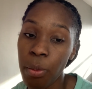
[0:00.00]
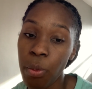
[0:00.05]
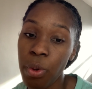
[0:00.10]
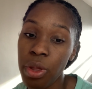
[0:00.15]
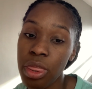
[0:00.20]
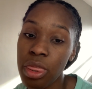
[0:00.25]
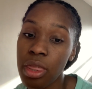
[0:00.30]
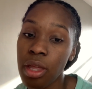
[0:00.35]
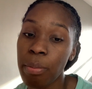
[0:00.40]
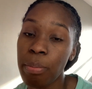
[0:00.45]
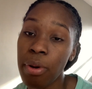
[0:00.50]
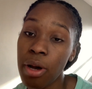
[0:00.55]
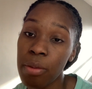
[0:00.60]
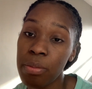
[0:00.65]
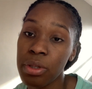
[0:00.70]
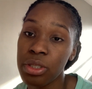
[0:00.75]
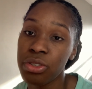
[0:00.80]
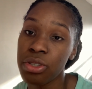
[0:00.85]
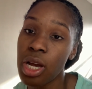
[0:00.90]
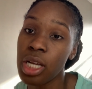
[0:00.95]
With the
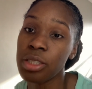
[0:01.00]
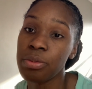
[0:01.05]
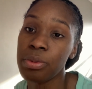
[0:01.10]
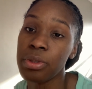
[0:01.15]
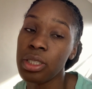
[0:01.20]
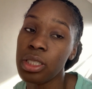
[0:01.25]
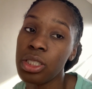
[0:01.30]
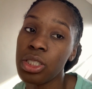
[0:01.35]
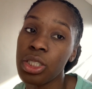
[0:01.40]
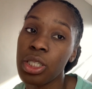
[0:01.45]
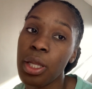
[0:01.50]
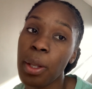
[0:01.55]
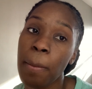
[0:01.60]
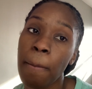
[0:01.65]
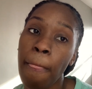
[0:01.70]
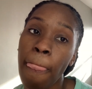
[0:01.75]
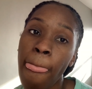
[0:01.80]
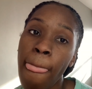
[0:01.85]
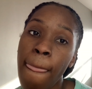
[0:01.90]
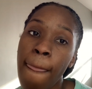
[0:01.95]
public
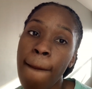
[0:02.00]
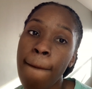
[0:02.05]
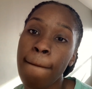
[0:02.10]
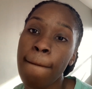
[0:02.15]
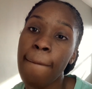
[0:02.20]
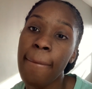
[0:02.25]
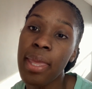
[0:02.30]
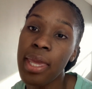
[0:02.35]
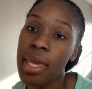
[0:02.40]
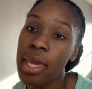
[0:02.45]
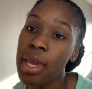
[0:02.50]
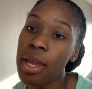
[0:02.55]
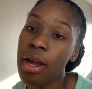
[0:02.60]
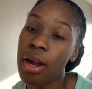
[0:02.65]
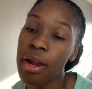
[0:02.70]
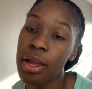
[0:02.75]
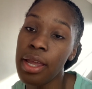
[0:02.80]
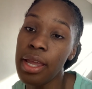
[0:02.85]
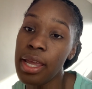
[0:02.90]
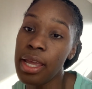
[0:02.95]
transportation
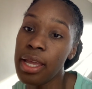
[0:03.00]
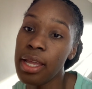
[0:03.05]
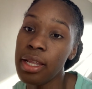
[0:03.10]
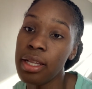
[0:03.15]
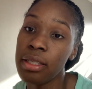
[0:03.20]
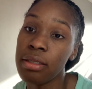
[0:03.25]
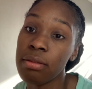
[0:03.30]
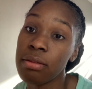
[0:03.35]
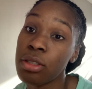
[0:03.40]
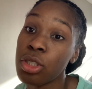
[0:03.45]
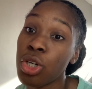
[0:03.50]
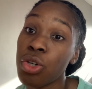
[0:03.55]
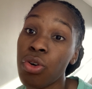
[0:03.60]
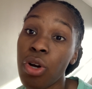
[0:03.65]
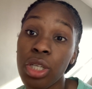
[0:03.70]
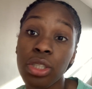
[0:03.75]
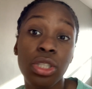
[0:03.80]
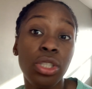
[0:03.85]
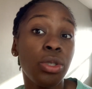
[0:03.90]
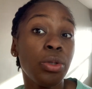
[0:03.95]
here in
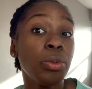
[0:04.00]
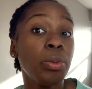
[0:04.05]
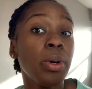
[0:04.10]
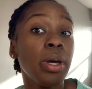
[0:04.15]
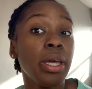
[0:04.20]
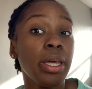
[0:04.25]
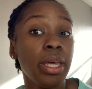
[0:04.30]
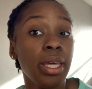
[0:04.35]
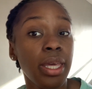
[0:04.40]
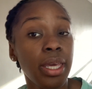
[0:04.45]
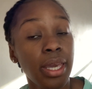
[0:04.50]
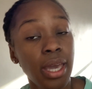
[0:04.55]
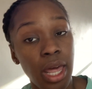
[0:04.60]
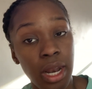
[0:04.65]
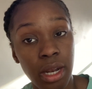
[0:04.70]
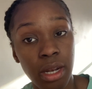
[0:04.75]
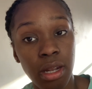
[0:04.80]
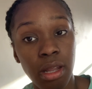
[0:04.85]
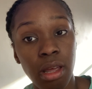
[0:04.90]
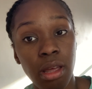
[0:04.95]
Toronto,
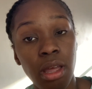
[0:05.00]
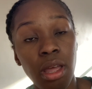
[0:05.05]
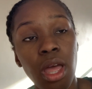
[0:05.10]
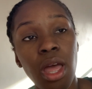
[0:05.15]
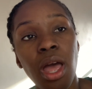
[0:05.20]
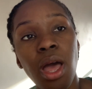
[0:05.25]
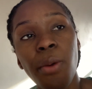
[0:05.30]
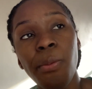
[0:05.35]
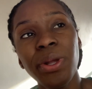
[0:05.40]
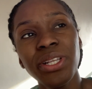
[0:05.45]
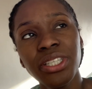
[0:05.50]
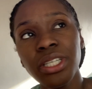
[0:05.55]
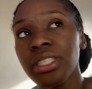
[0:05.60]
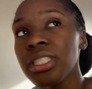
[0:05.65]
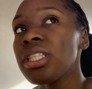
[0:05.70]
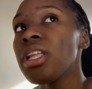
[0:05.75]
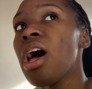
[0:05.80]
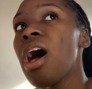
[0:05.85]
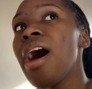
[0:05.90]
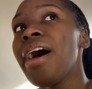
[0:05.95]
Canada, which
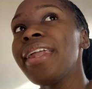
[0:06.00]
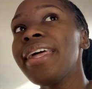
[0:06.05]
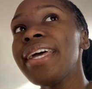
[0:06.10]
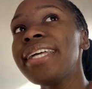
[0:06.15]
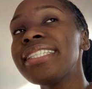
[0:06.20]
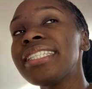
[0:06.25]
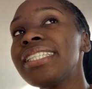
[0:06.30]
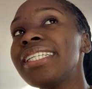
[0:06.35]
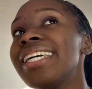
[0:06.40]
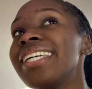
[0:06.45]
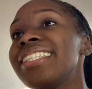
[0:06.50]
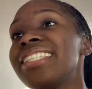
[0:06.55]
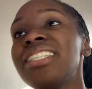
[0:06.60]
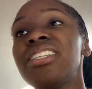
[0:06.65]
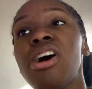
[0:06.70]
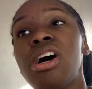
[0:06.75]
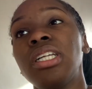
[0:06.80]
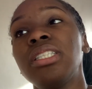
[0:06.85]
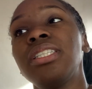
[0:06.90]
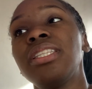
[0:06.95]
is not, it's
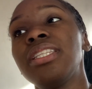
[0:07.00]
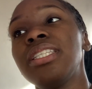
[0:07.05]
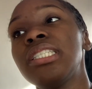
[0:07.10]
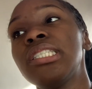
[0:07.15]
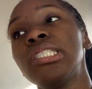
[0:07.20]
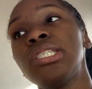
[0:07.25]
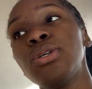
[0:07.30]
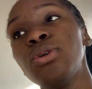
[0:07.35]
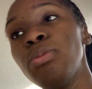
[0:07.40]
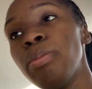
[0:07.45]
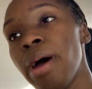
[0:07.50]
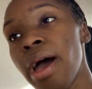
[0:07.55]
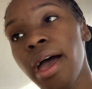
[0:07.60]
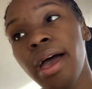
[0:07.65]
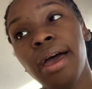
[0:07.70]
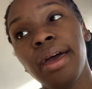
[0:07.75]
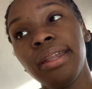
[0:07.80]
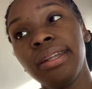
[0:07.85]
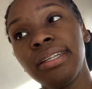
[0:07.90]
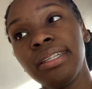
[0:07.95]
not too
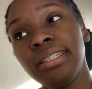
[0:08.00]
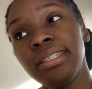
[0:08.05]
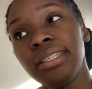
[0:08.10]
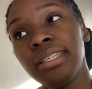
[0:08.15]
bad.